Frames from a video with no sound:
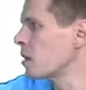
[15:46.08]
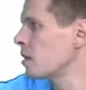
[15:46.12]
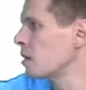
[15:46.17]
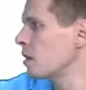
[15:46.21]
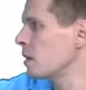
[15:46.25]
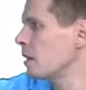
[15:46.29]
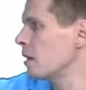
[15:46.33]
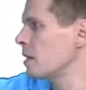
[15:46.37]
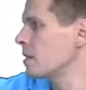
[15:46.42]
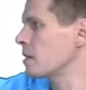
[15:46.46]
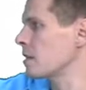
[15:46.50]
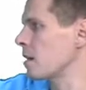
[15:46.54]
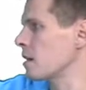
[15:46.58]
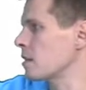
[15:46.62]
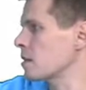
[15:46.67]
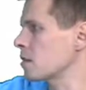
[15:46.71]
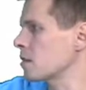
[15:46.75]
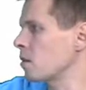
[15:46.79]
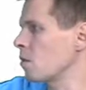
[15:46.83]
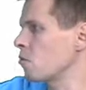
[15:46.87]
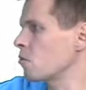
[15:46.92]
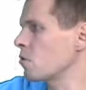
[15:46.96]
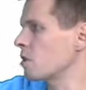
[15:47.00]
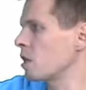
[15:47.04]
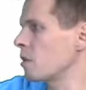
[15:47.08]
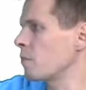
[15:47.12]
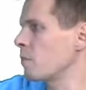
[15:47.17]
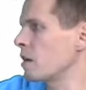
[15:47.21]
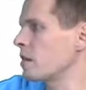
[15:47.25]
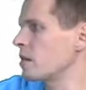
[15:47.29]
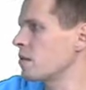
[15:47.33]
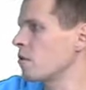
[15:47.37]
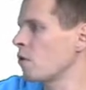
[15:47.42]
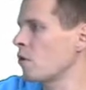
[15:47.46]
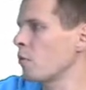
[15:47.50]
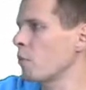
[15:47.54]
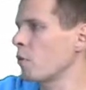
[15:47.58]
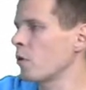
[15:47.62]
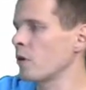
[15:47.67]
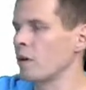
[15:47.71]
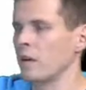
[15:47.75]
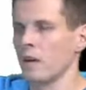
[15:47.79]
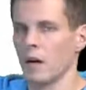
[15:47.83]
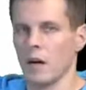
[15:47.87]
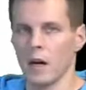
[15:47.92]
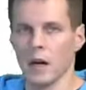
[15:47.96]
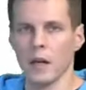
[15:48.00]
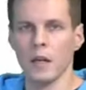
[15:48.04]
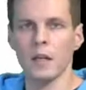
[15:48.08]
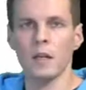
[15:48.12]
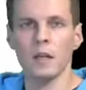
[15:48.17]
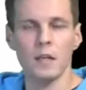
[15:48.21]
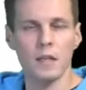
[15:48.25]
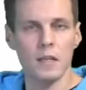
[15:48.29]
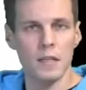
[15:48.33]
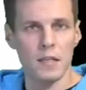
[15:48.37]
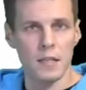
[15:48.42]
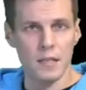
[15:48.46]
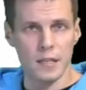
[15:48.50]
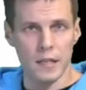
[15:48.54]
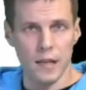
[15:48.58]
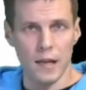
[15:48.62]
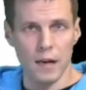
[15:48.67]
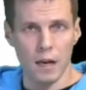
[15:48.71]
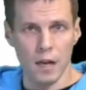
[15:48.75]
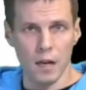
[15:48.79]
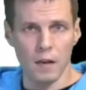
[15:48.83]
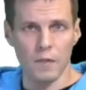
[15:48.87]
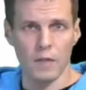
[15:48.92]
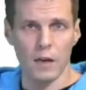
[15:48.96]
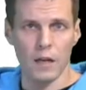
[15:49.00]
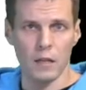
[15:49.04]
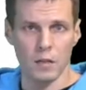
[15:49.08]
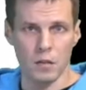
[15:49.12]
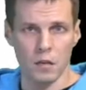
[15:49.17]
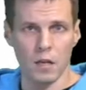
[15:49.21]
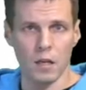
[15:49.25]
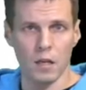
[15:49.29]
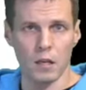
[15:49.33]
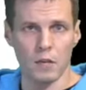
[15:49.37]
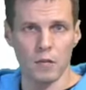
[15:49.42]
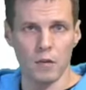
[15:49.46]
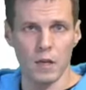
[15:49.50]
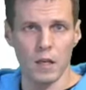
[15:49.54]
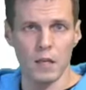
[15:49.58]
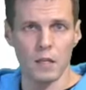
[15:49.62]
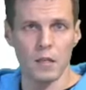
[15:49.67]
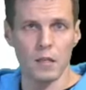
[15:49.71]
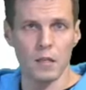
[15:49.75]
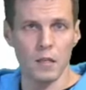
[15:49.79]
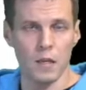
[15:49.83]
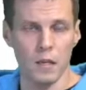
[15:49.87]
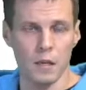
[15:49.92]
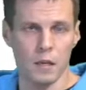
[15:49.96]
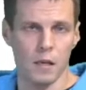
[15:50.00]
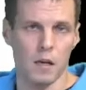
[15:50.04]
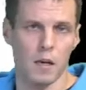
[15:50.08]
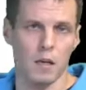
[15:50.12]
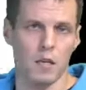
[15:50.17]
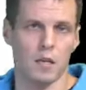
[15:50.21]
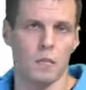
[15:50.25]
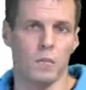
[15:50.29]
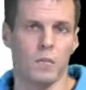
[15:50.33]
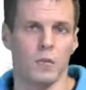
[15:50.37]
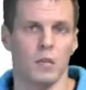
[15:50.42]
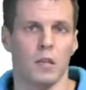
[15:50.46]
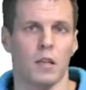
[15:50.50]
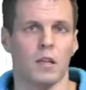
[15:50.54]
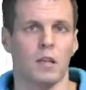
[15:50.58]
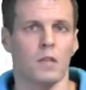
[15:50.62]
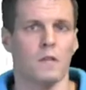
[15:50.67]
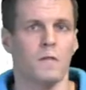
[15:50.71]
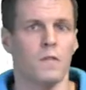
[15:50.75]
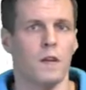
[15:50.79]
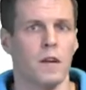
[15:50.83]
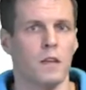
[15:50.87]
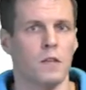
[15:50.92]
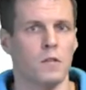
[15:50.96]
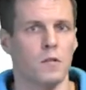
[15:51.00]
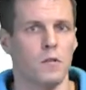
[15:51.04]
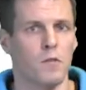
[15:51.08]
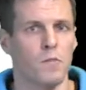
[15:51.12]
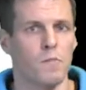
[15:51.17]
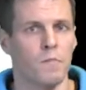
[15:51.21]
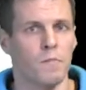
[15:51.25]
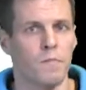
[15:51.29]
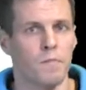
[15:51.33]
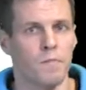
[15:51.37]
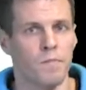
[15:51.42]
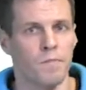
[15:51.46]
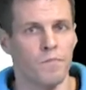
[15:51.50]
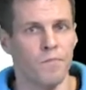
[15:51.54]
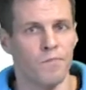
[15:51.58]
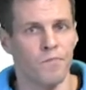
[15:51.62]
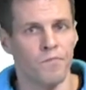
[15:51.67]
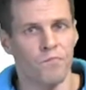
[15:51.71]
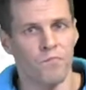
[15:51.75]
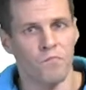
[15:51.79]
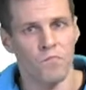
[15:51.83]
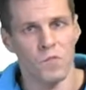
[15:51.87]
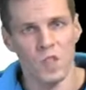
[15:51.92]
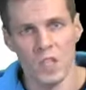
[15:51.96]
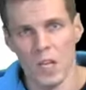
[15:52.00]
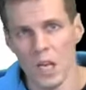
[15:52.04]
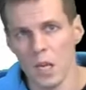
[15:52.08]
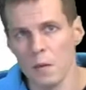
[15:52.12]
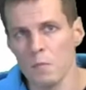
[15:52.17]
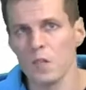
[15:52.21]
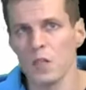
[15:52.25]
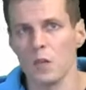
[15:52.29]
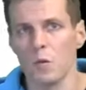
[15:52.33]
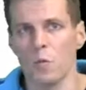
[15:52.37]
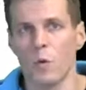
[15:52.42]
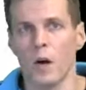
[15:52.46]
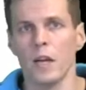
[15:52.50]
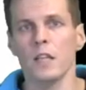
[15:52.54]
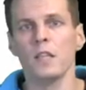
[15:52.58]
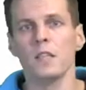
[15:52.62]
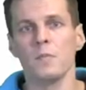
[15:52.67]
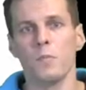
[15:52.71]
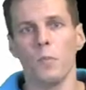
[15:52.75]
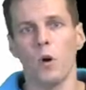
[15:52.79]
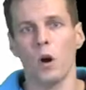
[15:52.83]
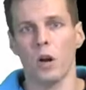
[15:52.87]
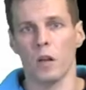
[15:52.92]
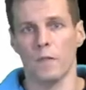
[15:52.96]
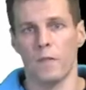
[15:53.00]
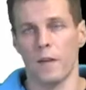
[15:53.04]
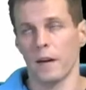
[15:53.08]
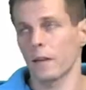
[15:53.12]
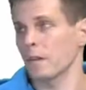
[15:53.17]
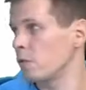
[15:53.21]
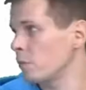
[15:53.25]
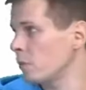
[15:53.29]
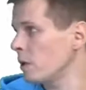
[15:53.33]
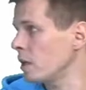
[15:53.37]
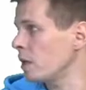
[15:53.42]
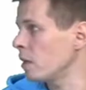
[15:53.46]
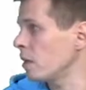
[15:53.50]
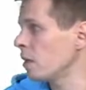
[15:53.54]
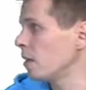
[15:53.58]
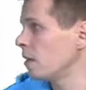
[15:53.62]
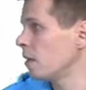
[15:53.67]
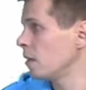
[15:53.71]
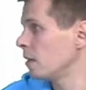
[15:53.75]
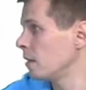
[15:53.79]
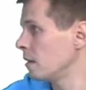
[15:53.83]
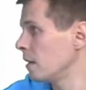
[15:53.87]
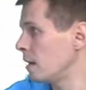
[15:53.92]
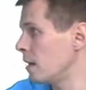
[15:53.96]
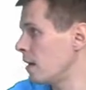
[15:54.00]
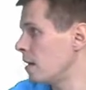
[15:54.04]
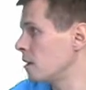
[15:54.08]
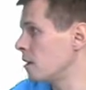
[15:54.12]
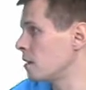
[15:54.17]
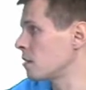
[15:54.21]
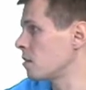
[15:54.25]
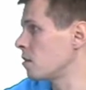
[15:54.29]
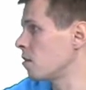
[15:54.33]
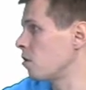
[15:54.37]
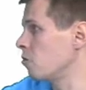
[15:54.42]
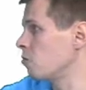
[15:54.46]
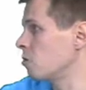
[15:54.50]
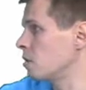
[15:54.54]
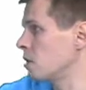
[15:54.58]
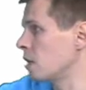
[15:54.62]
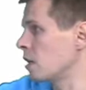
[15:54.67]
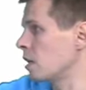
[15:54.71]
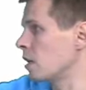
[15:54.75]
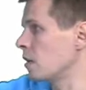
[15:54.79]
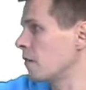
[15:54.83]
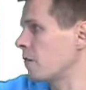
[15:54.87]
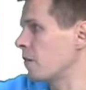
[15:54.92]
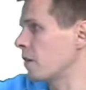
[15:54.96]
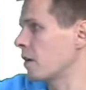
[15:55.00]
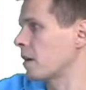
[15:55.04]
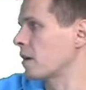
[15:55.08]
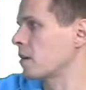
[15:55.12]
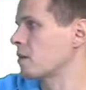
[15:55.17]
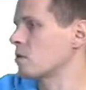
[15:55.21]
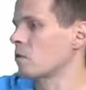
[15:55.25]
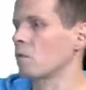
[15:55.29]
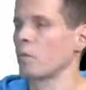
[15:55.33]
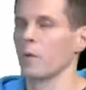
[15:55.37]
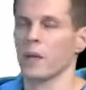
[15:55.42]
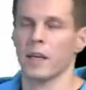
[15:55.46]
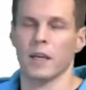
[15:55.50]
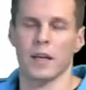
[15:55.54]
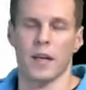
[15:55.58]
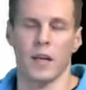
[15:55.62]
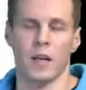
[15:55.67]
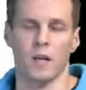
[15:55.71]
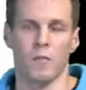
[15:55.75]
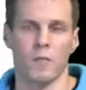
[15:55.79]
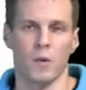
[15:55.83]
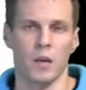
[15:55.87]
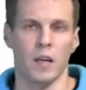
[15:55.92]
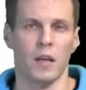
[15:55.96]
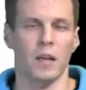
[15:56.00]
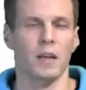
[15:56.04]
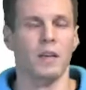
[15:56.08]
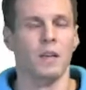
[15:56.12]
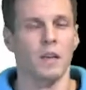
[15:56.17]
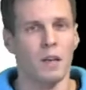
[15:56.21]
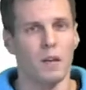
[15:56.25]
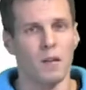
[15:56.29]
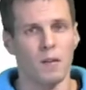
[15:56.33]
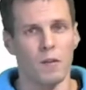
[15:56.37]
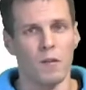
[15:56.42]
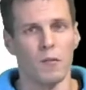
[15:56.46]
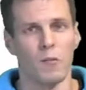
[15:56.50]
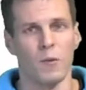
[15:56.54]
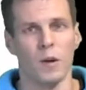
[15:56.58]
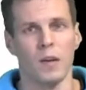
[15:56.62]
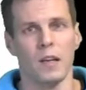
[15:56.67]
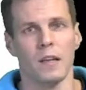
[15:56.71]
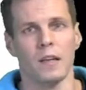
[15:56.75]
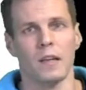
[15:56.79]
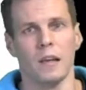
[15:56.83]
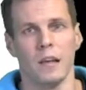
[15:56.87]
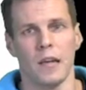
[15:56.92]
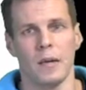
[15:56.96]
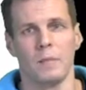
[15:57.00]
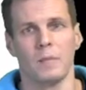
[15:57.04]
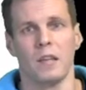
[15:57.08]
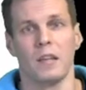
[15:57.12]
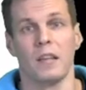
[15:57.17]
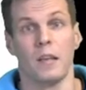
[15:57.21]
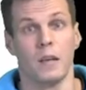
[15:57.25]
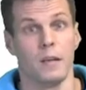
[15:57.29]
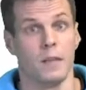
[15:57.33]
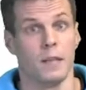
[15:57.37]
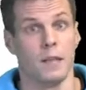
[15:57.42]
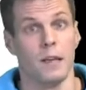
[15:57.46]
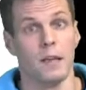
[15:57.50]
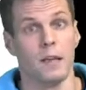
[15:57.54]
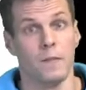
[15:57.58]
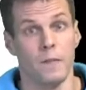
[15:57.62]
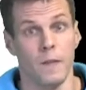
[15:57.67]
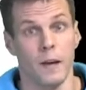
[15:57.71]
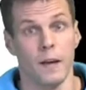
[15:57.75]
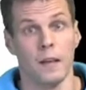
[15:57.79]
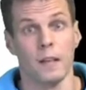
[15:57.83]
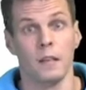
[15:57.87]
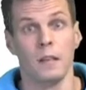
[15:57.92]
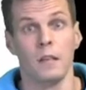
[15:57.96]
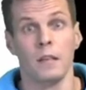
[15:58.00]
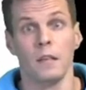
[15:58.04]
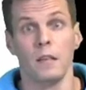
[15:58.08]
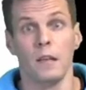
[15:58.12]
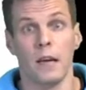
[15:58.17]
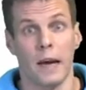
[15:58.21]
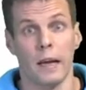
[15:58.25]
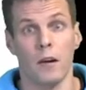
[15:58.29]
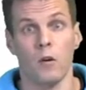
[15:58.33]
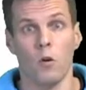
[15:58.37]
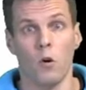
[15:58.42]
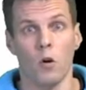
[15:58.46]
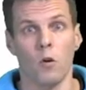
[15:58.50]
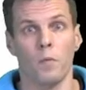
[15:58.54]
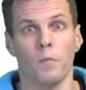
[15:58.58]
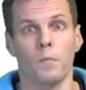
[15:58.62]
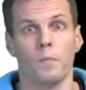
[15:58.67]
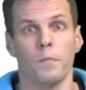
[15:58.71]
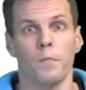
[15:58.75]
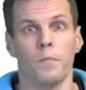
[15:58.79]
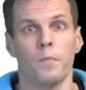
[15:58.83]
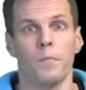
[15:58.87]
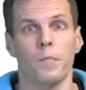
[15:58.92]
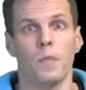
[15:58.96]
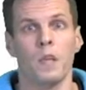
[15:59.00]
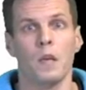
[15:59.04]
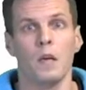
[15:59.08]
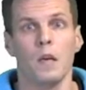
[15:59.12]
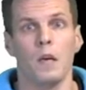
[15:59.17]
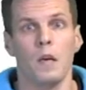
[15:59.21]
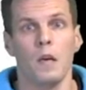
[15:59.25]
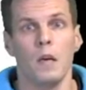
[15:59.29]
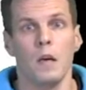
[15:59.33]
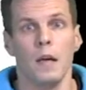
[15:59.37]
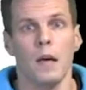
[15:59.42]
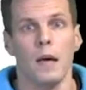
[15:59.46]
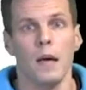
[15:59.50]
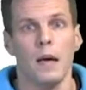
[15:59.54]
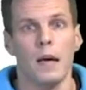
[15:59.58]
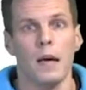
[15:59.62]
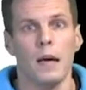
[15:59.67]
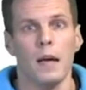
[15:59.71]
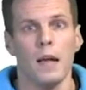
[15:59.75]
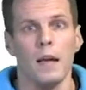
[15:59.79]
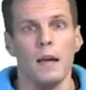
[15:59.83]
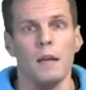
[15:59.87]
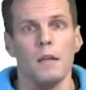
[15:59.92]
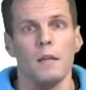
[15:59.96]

is associated by 0.9 standard deviation increase in customer satisfaction. Seems quite small effect to me, and it is non-significant, so we can't really claim that there is an effect at all. And